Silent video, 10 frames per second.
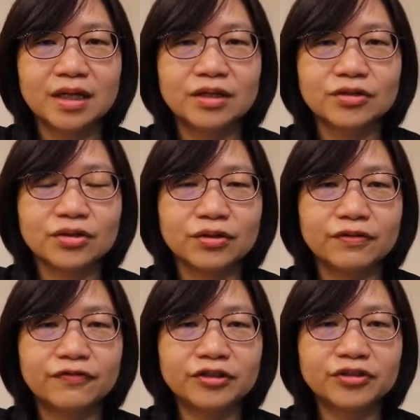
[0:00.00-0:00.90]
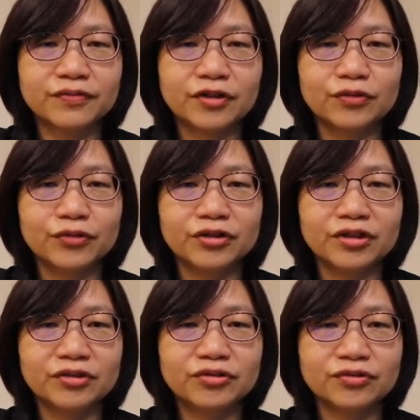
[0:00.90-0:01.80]
So first of all, we
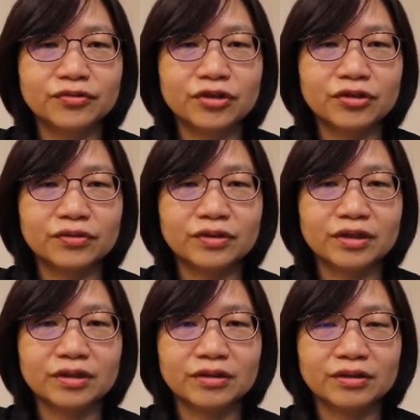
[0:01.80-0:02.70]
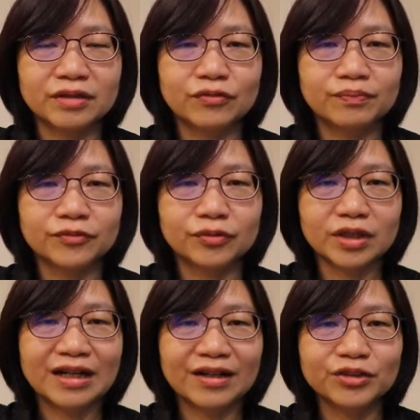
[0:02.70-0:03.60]
need to know what
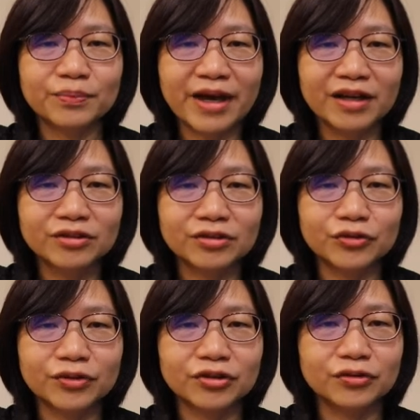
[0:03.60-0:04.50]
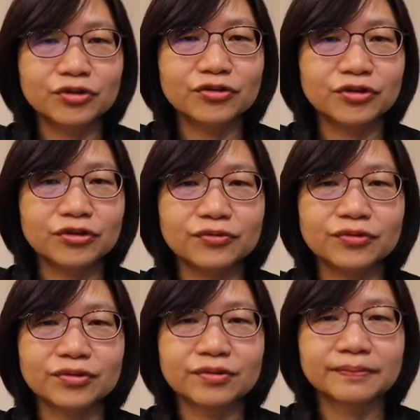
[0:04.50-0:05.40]
kind of panel you are going to
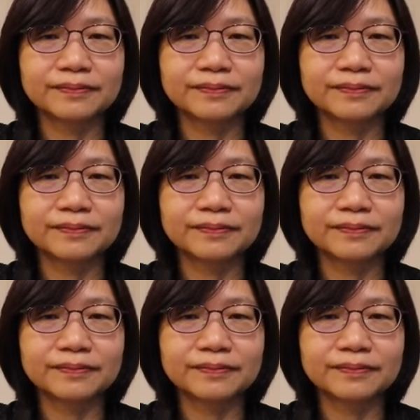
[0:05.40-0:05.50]
use.